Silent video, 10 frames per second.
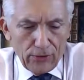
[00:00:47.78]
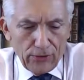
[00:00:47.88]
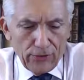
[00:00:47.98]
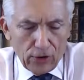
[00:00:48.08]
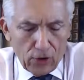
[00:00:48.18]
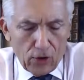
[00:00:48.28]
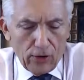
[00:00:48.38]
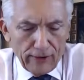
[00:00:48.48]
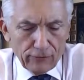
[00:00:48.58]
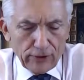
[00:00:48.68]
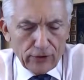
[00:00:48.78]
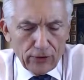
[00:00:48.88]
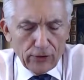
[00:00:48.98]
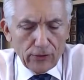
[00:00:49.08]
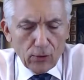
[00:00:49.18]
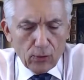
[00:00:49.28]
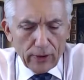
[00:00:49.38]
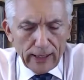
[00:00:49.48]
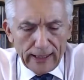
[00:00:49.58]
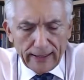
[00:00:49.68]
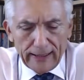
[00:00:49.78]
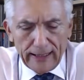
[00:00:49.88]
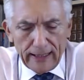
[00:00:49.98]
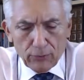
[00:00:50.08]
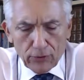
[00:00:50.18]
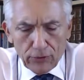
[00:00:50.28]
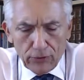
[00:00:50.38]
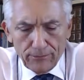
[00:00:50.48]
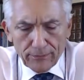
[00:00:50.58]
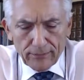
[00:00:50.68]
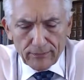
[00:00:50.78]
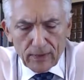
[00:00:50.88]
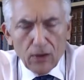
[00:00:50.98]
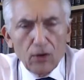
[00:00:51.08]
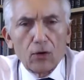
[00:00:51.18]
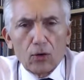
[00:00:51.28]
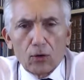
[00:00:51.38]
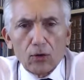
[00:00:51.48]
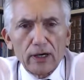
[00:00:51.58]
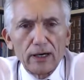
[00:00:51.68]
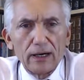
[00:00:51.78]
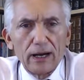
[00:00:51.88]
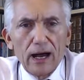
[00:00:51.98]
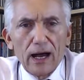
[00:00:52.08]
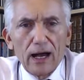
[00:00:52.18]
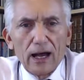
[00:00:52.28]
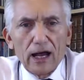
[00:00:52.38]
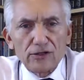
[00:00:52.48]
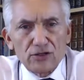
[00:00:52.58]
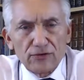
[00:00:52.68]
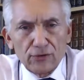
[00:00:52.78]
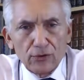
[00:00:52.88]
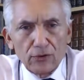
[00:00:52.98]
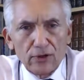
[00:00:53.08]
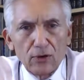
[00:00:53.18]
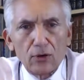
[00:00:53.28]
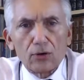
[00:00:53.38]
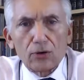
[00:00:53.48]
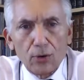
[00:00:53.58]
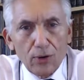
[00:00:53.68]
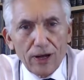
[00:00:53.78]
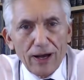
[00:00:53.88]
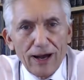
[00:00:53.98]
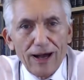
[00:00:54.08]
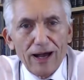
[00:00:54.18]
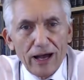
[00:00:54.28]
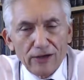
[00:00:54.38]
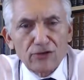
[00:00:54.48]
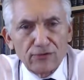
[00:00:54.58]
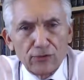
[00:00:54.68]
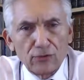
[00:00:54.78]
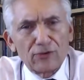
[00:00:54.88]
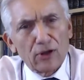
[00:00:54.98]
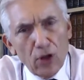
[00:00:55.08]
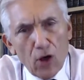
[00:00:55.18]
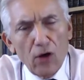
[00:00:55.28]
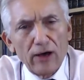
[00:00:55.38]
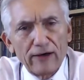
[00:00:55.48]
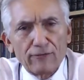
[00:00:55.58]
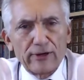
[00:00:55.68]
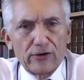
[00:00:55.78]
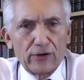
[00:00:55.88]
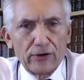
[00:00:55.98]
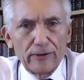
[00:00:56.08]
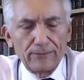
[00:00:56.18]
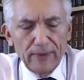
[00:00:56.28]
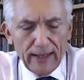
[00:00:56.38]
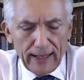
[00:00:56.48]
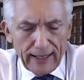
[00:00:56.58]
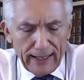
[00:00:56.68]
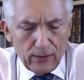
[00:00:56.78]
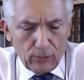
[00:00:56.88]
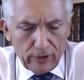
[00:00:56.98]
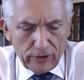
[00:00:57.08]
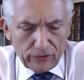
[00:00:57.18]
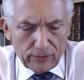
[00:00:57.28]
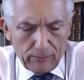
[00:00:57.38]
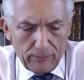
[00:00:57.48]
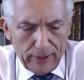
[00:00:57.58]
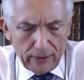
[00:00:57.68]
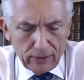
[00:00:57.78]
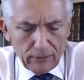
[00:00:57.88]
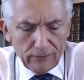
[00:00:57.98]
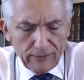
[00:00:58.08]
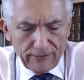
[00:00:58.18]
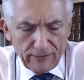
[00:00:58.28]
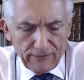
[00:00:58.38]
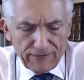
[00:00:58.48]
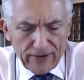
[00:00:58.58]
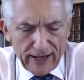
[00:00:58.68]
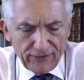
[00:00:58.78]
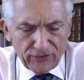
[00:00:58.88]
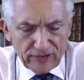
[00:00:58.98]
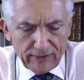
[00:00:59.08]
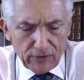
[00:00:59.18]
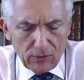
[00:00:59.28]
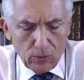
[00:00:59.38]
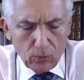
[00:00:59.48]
the Law of Return, or in Hebrew, Chok HaShavut. Chok HaShavut, the Law of Return. It was Bill 5710-1950